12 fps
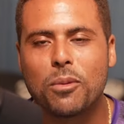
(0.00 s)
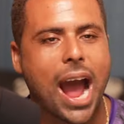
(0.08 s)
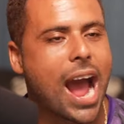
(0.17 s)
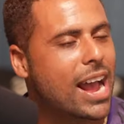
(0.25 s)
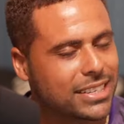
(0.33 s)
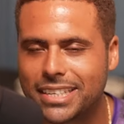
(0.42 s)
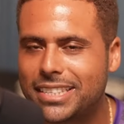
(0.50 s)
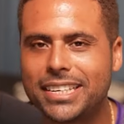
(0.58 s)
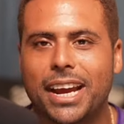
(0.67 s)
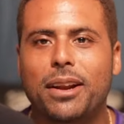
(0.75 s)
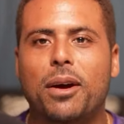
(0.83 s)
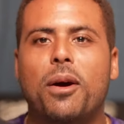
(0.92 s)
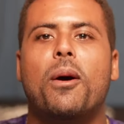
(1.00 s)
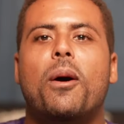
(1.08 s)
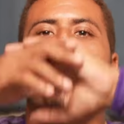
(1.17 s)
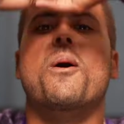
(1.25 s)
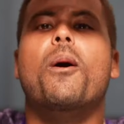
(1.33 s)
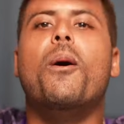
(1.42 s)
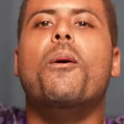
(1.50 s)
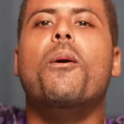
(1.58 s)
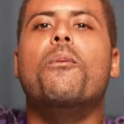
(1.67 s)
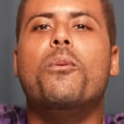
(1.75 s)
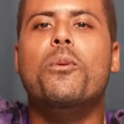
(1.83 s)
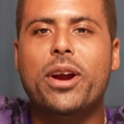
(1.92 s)
as I said,
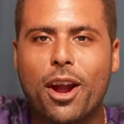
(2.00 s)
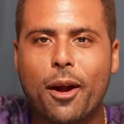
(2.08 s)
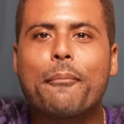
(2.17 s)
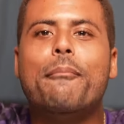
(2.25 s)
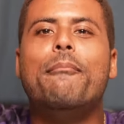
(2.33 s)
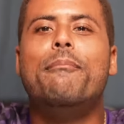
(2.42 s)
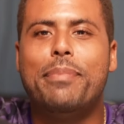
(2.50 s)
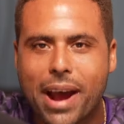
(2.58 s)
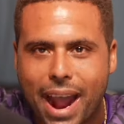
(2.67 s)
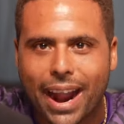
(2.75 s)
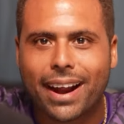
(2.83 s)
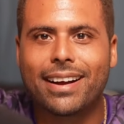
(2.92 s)
we're back.